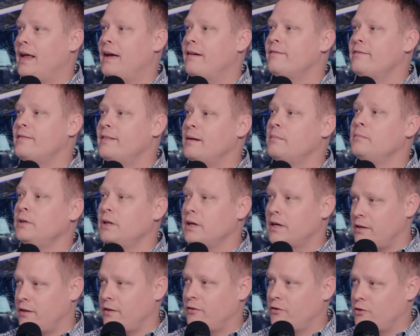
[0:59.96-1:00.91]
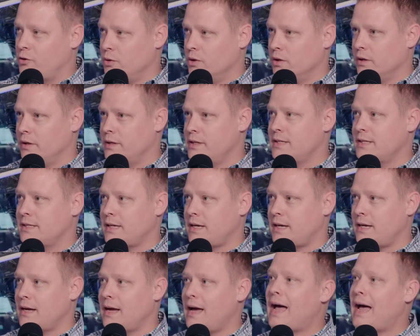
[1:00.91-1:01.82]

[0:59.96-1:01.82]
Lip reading: and have them look at the tool and see